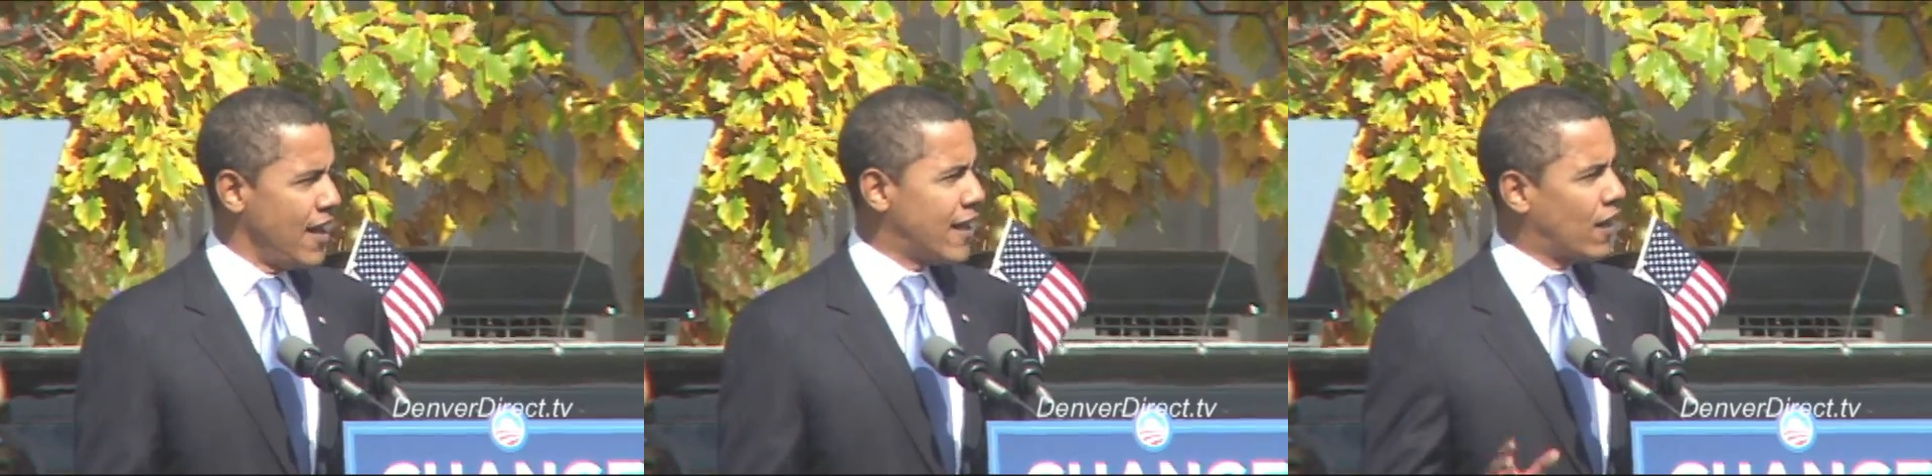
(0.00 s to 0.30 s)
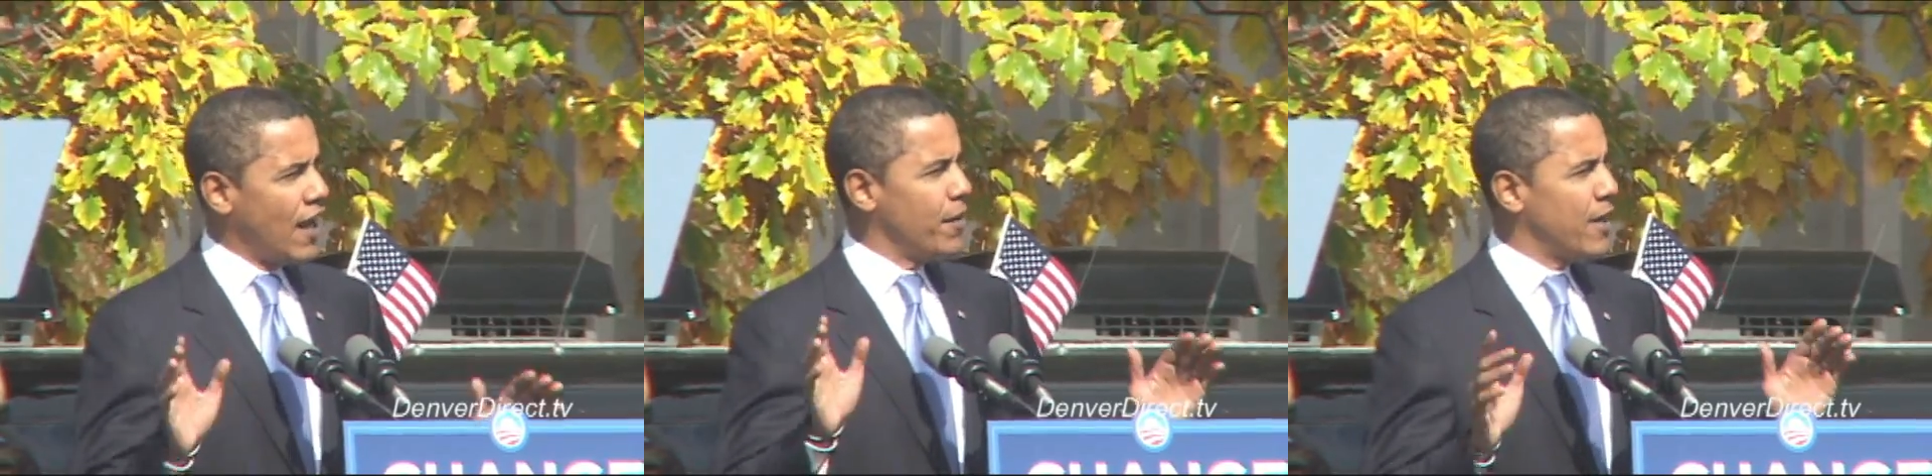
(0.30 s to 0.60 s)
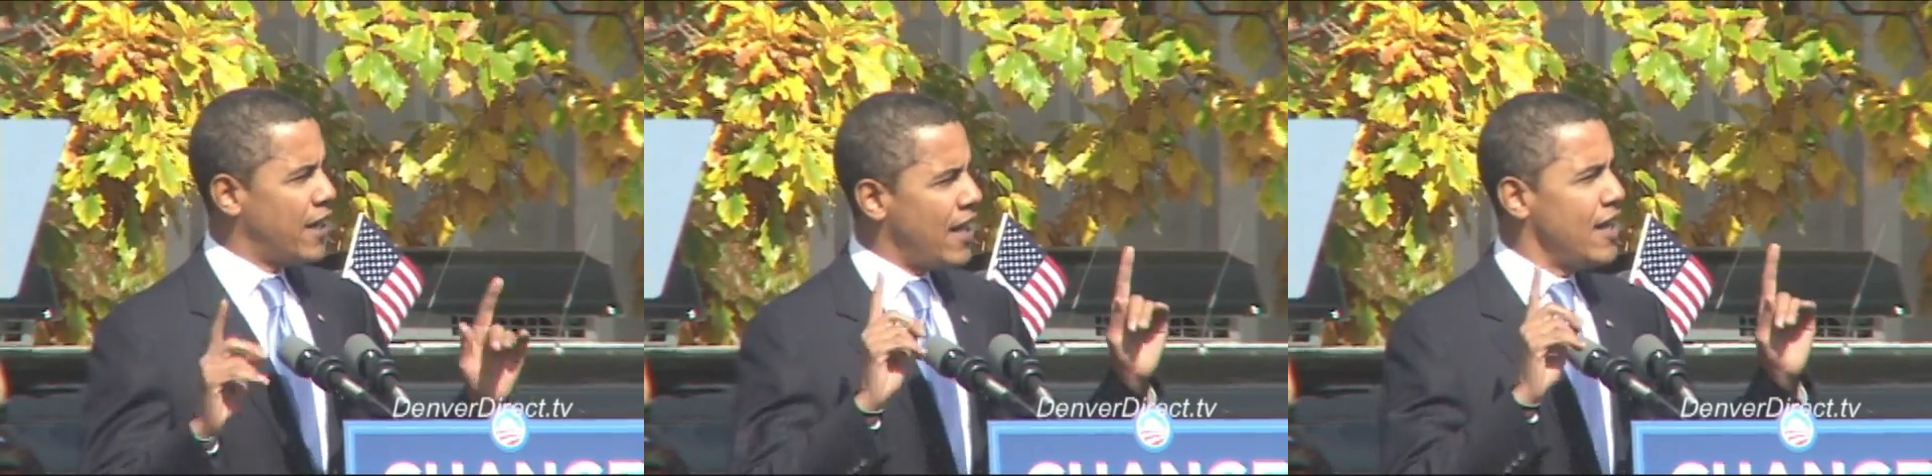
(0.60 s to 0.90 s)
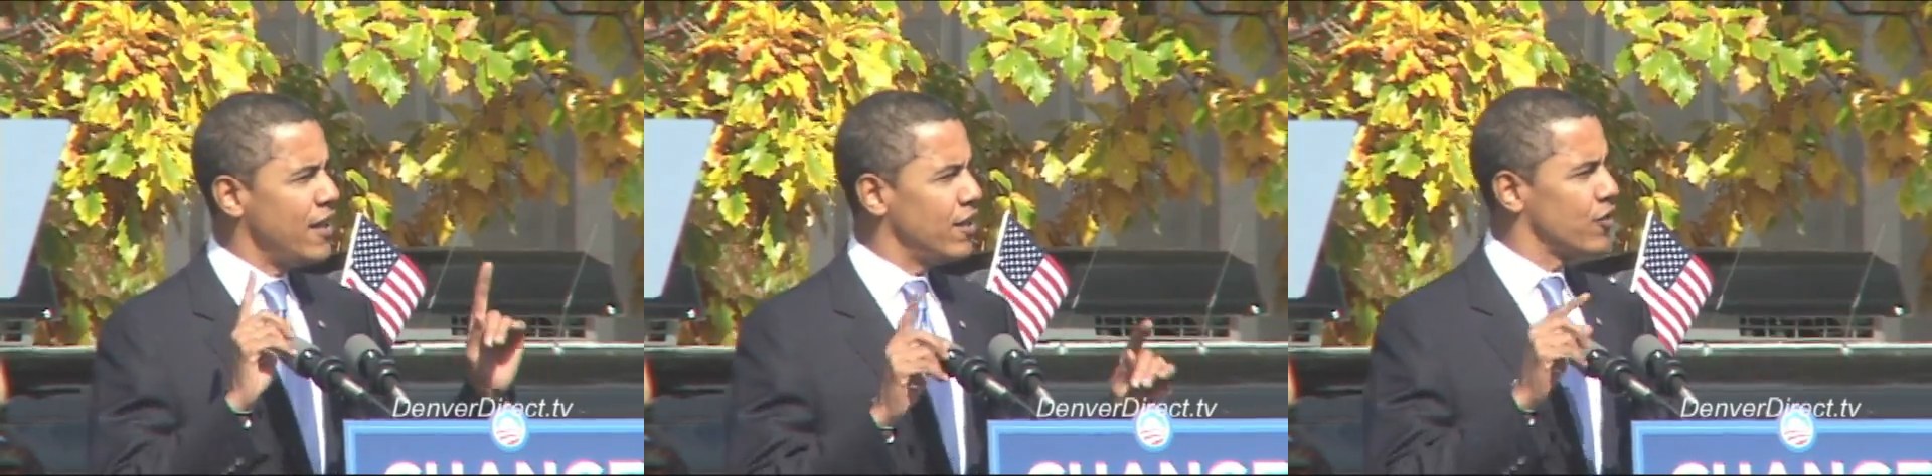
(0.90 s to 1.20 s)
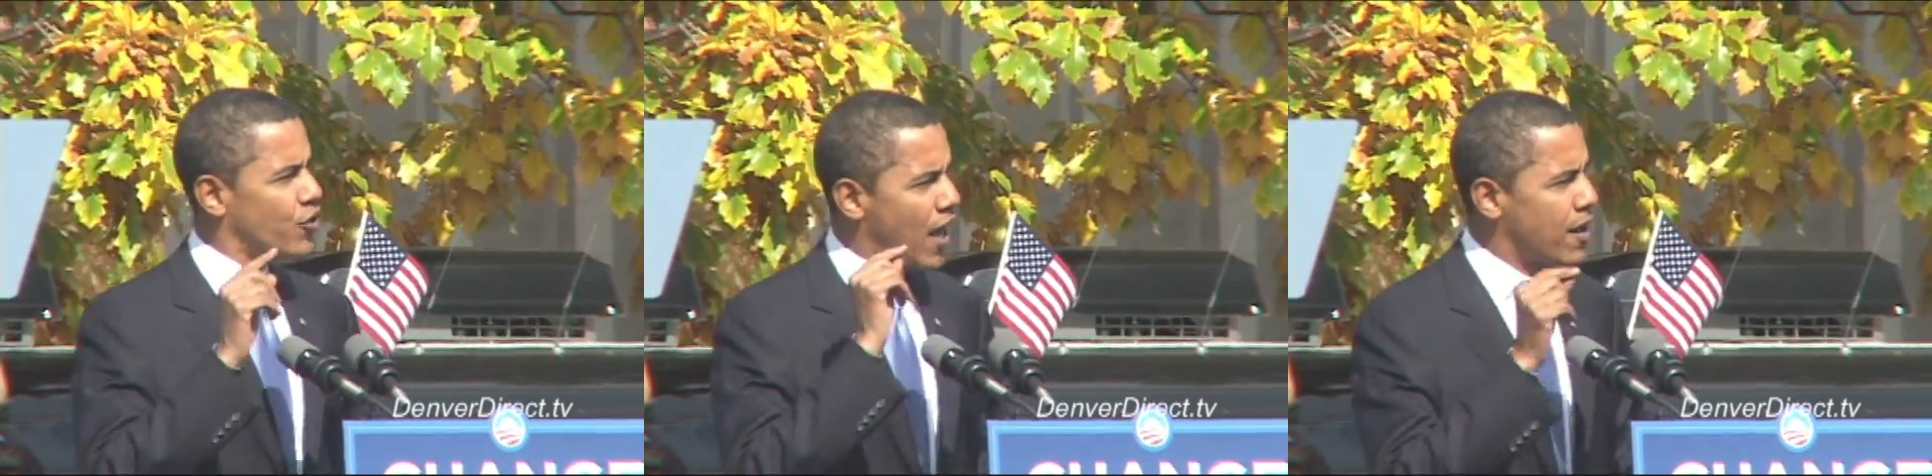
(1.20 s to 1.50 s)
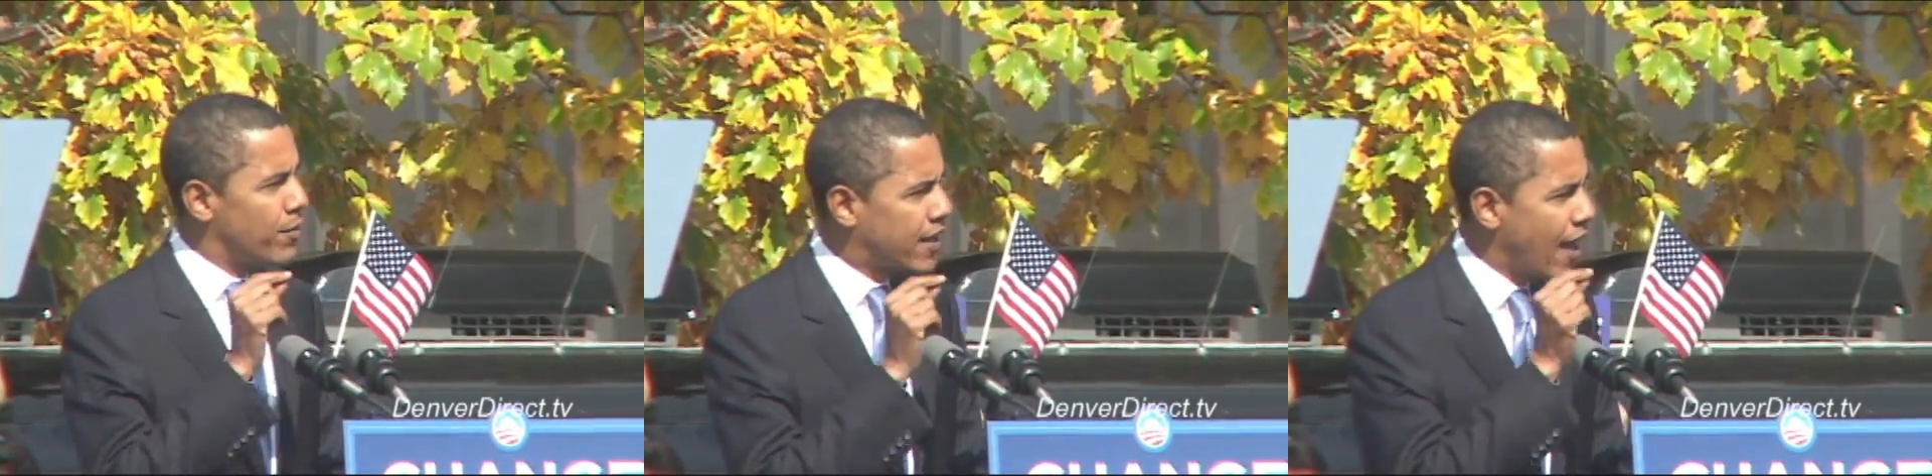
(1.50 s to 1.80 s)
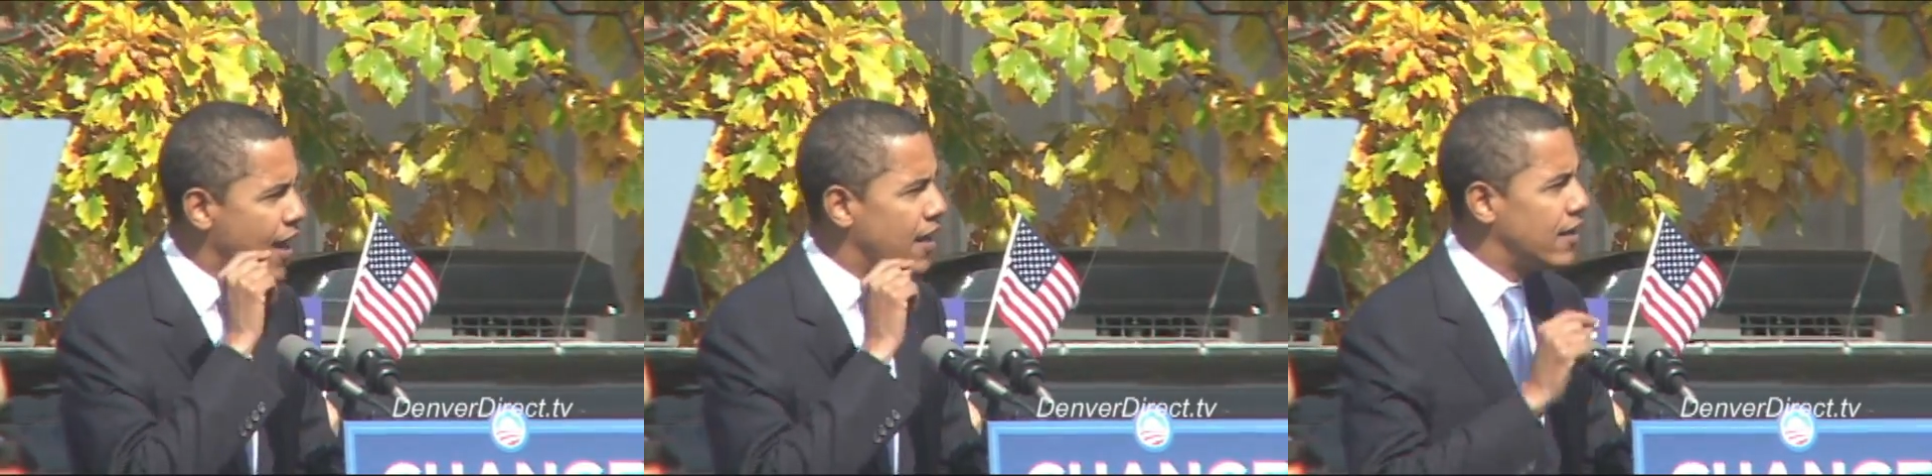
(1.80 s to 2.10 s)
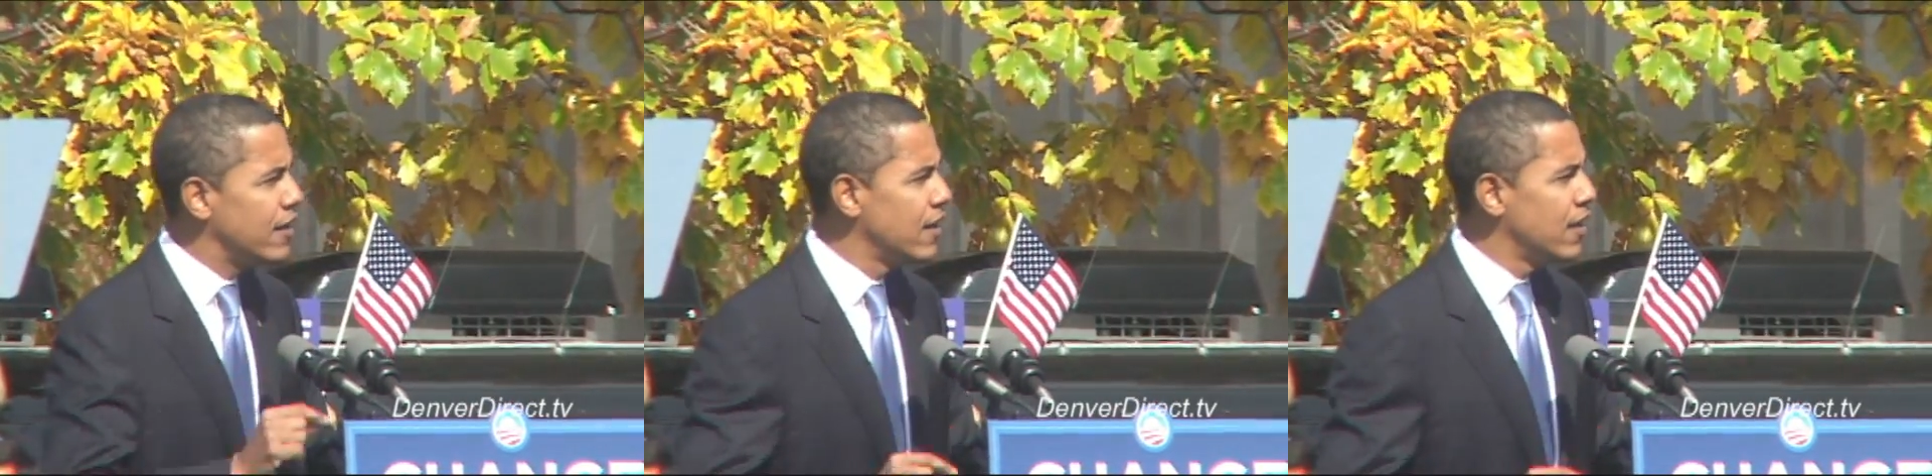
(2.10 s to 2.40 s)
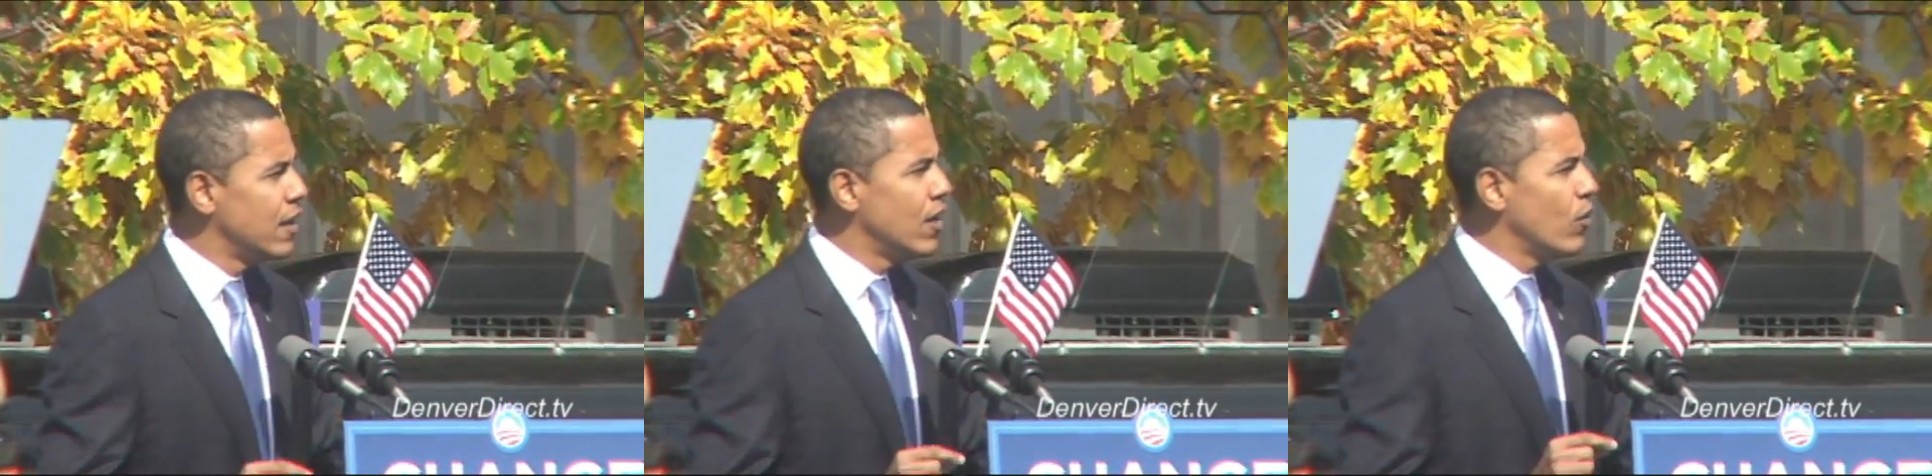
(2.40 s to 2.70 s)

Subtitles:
He claimed that he, John McCain,